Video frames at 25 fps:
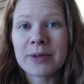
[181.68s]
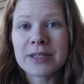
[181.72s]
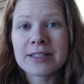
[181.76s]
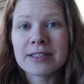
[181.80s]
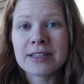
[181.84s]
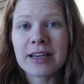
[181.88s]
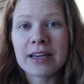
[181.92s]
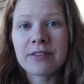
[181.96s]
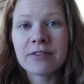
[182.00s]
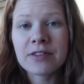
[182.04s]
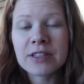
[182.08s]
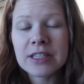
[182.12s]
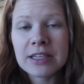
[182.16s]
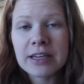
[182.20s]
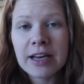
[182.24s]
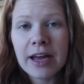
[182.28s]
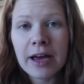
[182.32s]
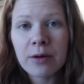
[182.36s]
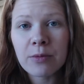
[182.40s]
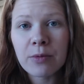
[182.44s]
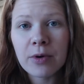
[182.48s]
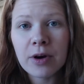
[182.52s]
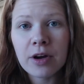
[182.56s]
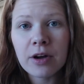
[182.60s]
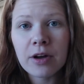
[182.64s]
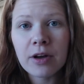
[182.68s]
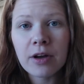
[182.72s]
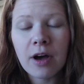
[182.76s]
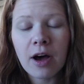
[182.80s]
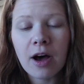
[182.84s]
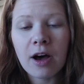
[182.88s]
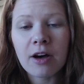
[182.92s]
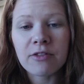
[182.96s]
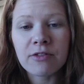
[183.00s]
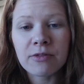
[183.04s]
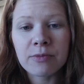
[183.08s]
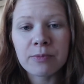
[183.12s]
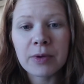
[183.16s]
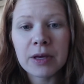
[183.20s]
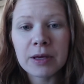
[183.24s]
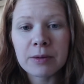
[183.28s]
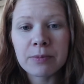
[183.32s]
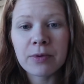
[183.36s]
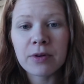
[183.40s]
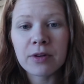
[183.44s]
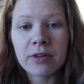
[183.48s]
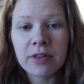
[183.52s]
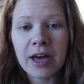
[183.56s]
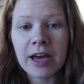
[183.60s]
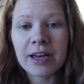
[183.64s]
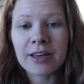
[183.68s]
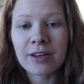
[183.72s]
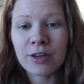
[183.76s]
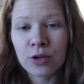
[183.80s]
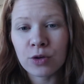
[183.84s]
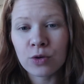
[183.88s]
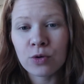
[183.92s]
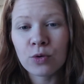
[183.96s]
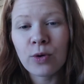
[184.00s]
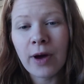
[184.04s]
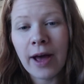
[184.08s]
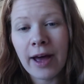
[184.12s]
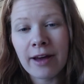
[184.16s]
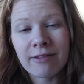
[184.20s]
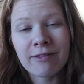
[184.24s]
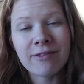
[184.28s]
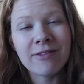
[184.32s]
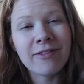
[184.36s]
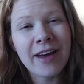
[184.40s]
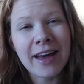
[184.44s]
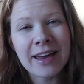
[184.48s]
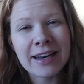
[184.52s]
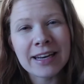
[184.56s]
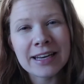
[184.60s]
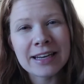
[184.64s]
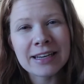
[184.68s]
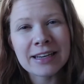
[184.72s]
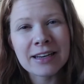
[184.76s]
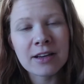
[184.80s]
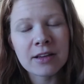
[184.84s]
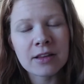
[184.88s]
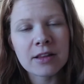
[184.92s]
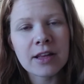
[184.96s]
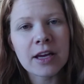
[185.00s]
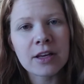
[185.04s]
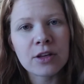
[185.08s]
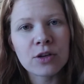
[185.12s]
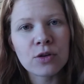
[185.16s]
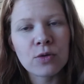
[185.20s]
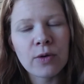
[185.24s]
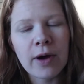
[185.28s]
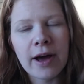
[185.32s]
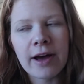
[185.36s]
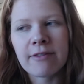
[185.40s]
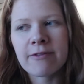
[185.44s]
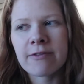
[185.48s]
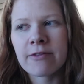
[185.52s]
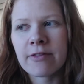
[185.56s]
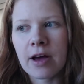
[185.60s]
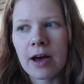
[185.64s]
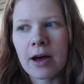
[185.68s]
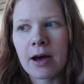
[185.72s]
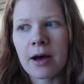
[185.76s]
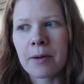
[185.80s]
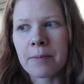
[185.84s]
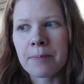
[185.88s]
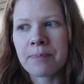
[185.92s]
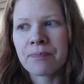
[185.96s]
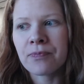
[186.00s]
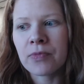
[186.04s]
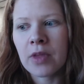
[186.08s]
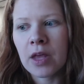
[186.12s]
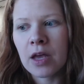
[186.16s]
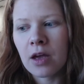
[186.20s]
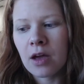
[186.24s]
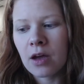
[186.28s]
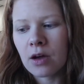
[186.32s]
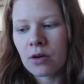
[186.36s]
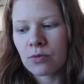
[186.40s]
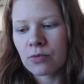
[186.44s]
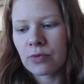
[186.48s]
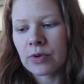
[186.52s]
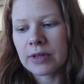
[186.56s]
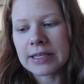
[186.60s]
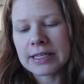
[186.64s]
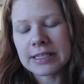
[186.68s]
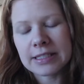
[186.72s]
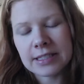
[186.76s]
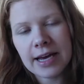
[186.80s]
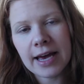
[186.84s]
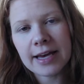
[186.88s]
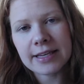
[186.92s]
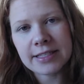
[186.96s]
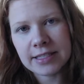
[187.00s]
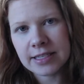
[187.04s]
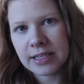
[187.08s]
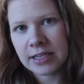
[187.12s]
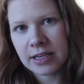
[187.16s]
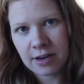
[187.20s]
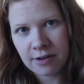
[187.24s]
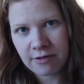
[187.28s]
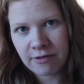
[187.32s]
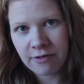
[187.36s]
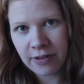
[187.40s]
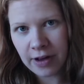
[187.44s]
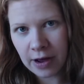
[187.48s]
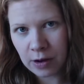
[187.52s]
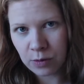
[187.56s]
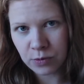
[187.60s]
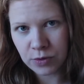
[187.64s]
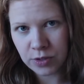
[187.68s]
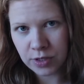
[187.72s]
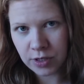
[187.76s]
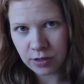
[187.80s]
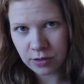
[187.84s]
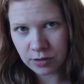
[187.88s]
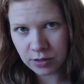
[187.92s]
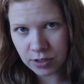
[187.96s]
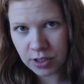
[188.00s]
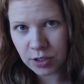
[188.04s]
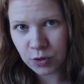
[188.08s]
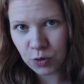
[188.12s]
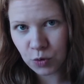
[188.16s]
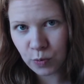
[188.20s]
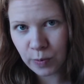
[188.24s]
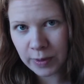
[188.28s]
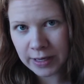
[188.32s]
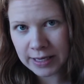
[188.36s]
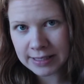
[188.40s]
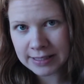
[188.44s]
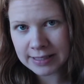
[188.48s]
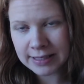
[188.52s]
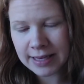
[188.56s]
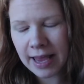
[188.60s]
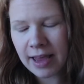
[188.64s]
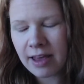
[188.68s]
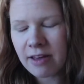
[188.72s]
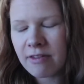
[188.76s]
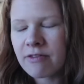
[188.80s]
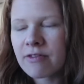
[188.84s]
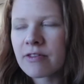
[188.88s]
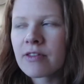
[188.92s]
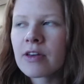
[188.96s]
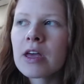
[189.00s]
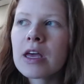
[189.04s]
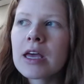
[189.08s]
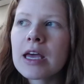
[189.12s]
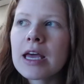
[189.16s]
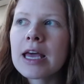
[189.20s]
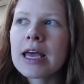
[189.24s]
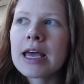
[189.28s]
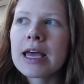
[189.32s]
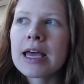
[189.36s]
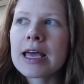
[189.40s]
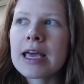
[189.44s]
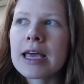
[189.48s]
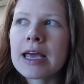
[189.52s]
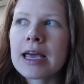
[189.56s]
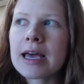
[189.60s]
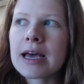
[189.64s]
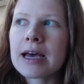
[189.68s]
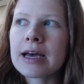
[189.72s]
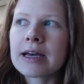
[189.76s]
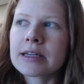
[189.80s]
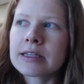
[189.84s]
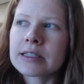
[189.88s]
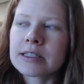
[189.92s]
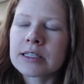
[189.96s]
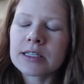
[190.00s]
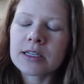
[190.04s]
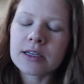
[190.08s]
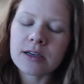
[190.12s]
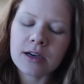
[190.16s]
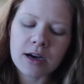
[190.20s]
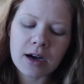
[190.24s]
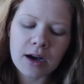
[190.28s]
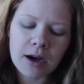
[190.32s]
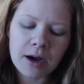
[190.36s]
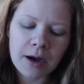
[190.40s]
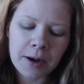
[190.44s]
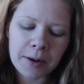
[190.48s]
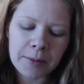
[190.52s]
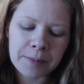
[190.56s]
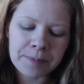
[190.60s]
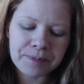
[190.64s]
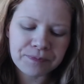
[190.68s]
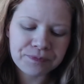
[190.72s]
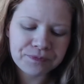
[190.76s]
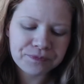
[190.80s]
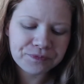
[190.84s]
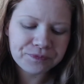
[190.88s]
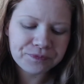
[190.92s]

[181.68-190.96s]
a safety network of people that you have vetted, that you have um, really tested and found to be safe. And um,